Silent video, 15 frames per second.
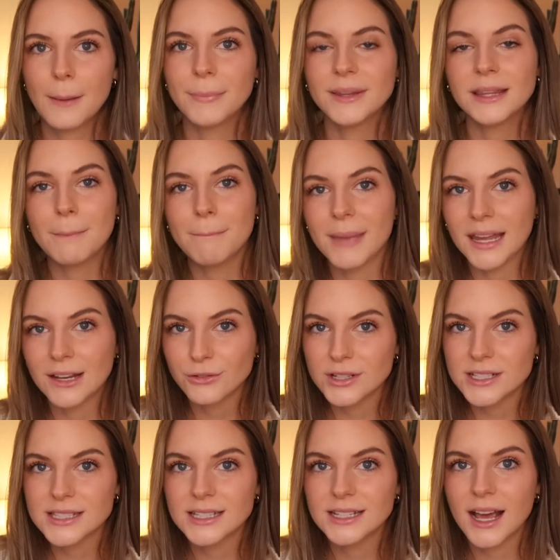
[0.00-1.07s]
but the main
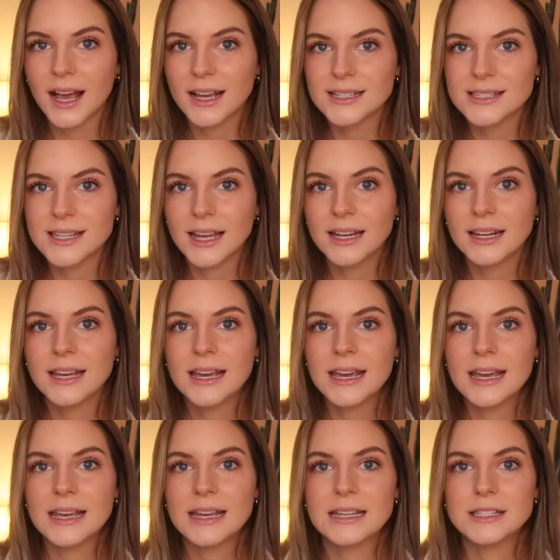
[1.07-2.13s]
reason I say it
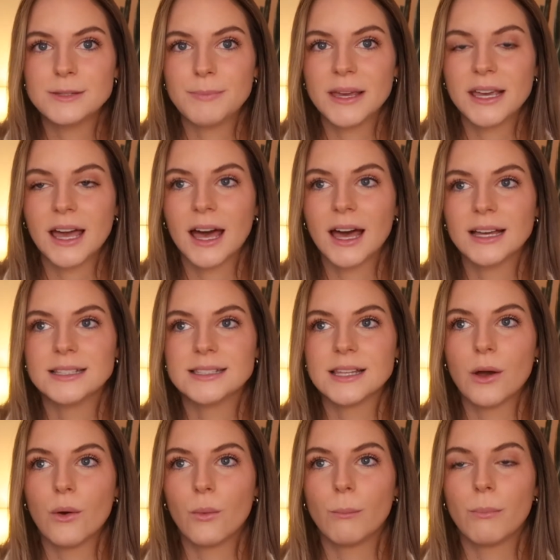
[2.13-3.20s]
is because
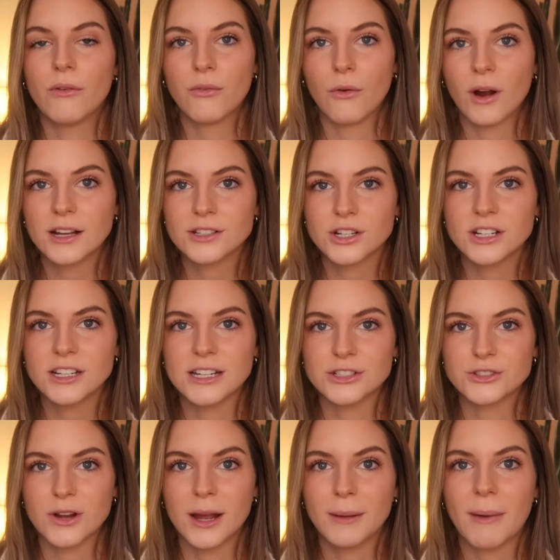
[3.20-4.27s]
before I started
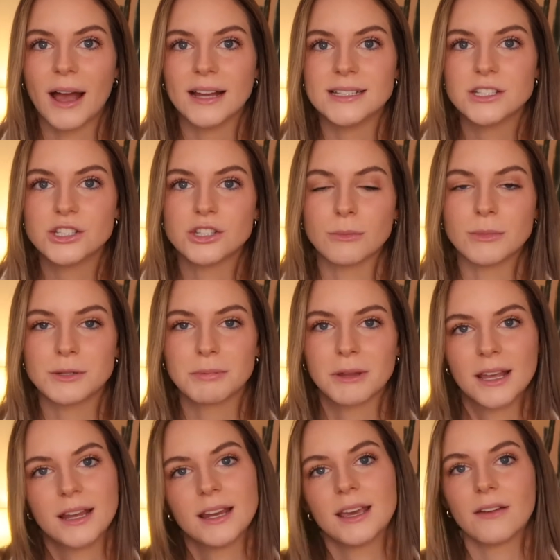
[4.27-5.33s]
Instagram, I did so much
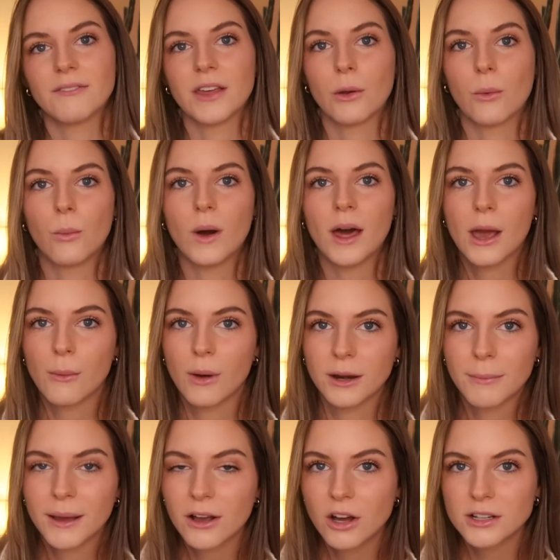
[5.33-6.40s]
planning of like what I wanted
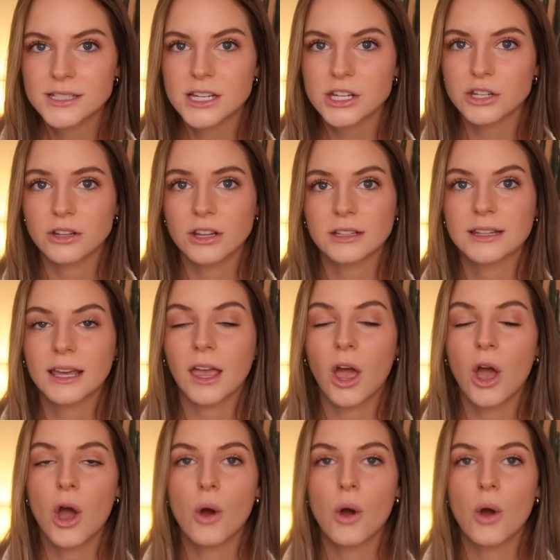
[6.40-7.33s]
my content to look like,